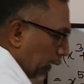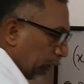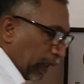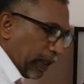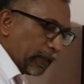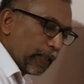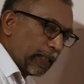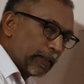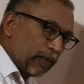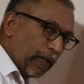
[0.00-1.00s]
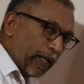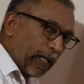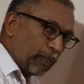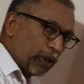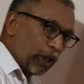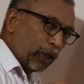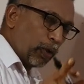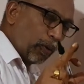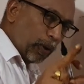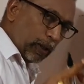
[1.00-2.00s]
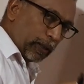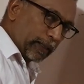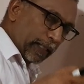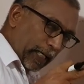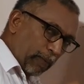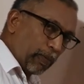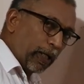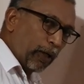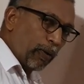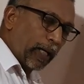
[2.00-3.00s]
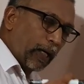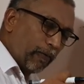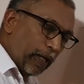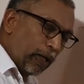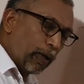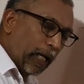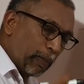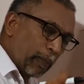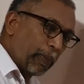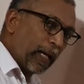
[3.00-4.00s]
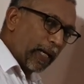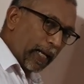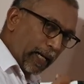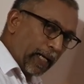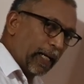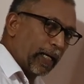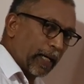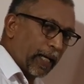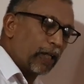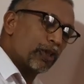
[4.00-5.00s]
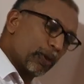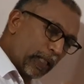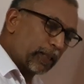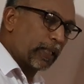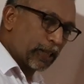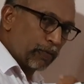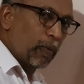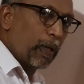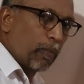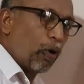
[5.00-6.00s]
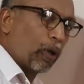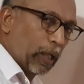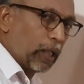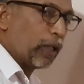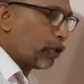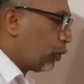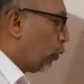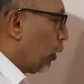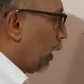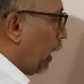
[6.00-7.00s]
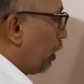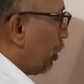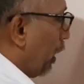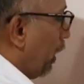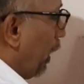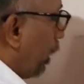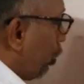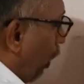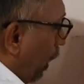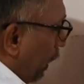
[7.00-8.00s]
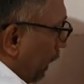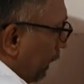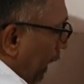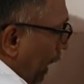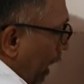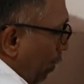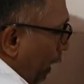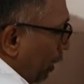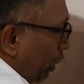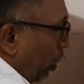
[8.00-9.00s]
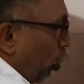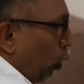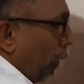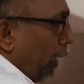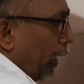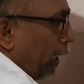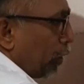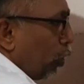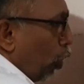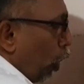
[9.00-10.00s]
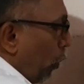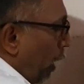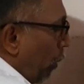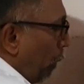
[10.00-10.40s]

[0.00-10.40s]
That is the reason why I am telling you the same video can be played again and again, so that things will be more clear to you. Let's see. Next one. The same x cube is going to be